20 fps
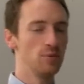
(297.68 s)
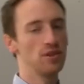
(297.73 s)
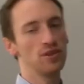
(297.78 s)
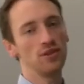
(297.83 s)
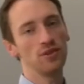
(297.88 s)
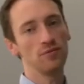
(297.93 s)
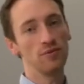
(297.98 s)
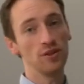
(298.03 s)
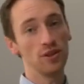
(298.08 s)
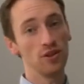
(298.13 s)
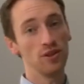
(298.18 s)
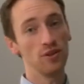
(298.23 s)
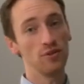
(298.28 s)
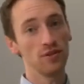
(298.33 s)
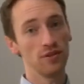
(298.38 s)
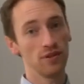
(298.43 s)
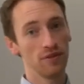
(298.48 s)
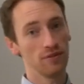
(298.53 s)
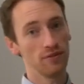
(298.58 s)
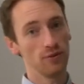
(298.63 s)
which is
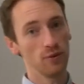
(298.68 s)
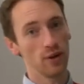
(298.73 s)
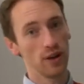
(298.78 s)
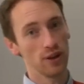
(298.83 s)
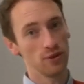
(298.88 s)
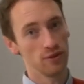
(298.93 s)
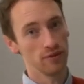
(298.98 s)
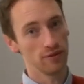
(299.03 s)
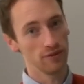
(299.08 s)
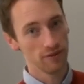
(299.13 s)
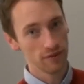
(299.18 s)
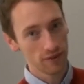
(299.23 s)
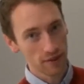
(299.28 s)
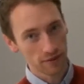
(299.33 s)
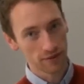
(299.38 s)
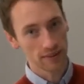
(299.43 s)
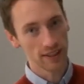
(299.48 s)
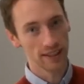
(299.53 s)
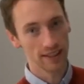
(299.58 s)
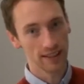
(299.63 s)
reduced to
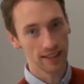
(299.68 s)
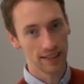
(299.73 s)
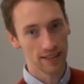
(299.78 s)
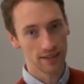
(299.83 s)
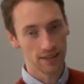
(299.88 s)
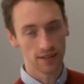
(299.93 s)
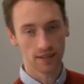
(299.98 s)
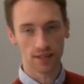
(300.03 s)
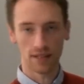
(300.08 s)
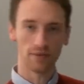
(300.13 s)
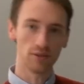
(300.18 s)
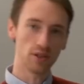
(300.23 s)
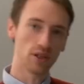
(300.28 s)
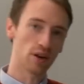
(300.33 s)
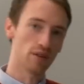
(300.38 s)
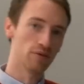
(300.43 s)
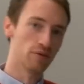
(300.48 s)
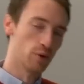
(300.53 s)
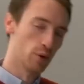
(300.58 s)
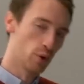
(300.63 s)
415 litres if you
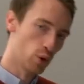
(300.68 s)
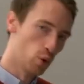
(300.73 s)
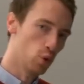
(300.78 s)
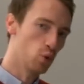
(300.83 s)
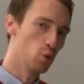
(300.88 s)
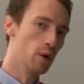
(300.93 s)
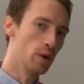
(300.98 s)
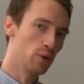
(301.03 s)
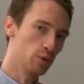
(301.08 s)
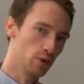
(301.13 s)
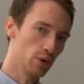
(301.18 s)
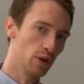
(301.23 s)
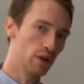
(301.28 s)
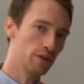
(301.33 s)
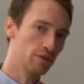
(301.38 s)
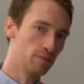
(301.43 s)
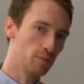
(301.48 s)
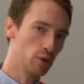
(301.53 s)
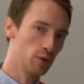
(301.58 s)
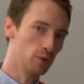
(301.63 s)
go for an all-wheel
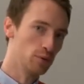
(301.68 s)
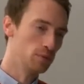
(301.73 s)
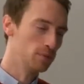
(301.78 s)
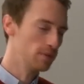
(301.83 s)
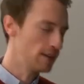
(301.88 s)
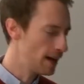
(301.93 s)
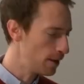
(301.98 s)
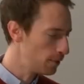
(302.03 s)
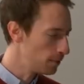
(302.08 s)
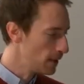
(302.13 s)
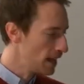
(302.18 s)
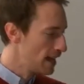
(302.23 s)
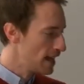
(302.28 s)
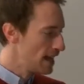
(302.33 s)
drive model. Now,